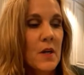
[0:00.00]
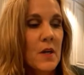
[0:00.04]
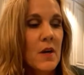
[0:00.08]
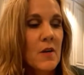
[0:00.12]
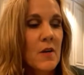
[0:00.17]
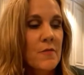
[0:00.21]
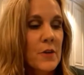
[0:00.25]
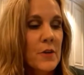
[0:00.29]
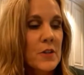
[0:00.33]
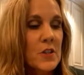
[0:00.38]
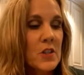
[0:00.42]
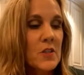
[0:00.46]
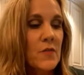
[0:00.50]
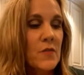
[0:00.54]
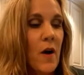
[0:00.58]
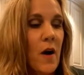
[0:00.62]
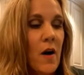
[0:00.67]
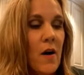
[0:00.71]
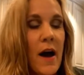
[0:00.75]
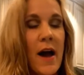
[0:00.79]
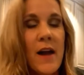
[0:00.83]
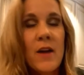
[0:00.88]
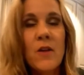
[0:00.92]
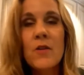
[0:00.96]
First of all,
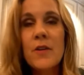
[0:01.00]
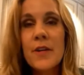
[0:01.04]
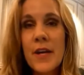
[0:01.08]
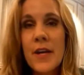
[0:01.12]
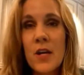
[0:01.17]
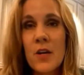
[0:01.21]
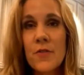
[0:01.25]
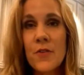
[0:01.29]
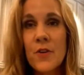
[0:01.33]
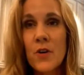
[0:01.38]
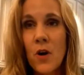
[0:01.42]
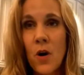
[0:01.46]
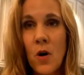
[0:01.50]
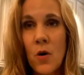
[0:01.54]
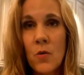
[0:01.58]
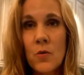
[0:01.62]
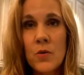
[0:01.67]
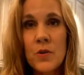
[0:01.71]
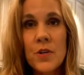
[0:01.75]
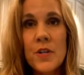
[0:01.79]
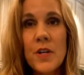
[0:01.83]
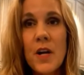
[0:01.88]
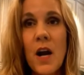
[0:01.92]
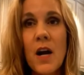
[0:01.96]
I don't care if you're old
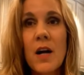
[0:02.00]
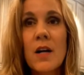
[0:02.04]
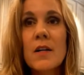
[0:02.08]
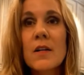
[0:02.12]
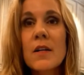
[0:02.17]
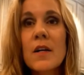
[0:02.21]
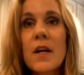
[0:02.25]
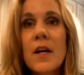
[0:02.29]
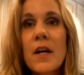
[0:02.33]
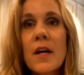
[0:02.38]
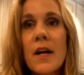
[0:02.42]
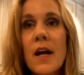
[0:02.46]
or young.